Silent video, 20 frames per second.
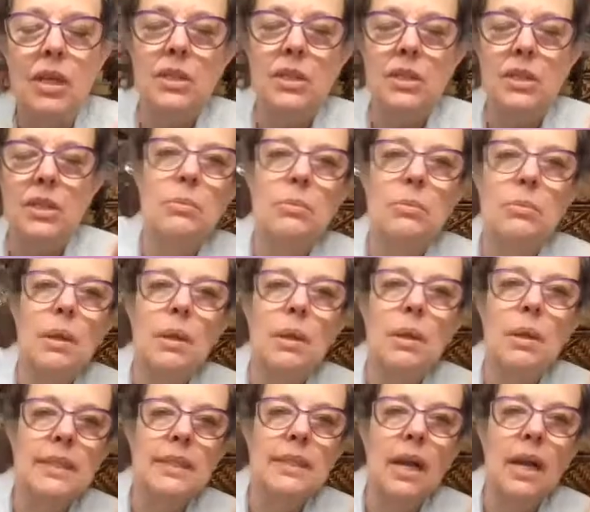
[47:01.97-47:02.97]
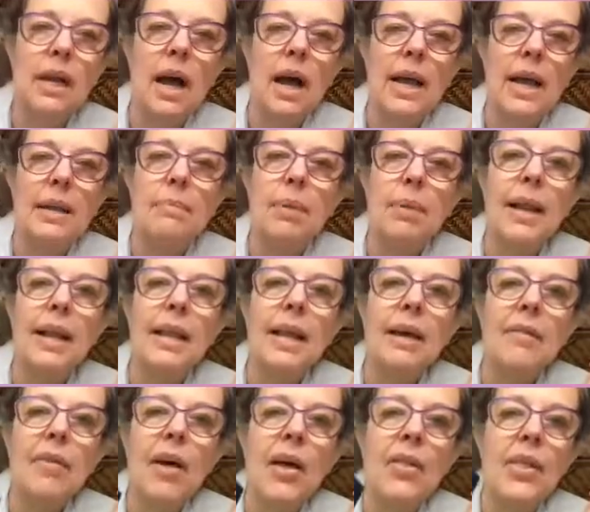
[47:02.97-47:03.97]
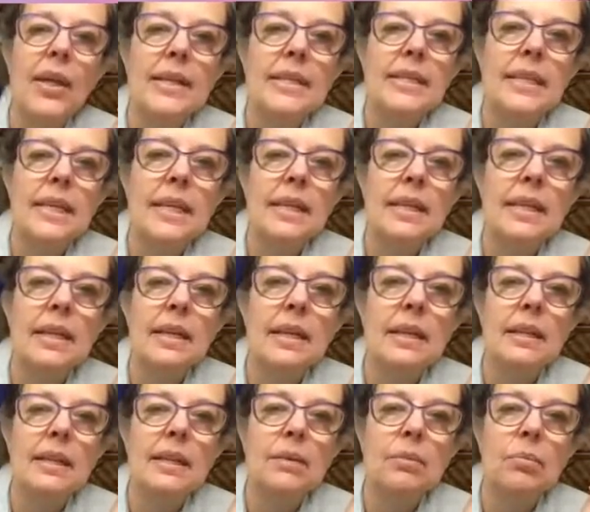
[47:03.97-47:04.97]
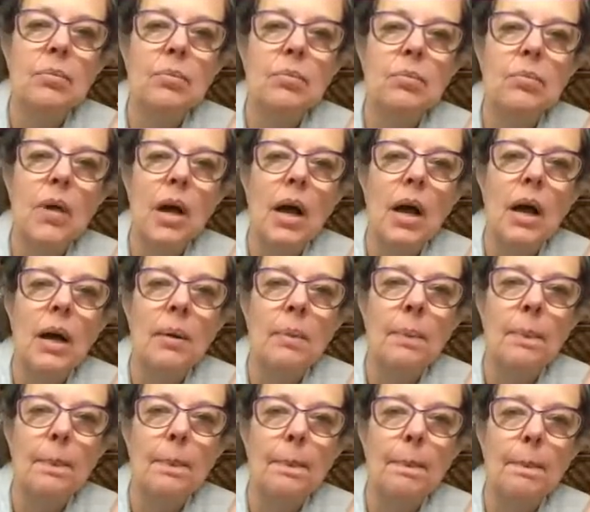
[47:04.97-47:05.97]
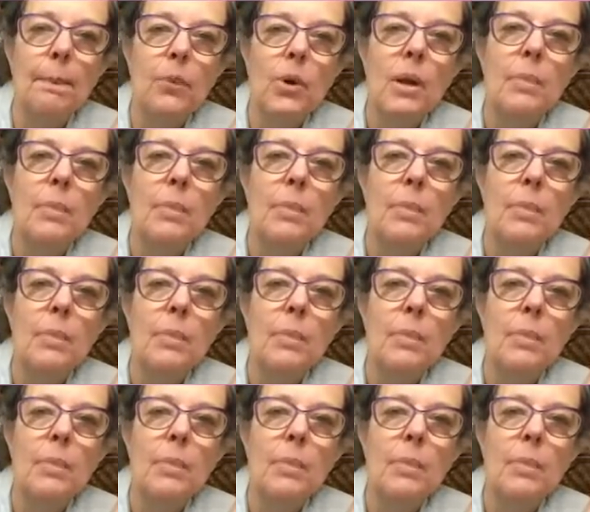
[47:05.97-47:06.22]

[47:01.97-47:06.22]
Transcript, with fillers: for kids' room or something. It's a kite. But I love how they did the the um,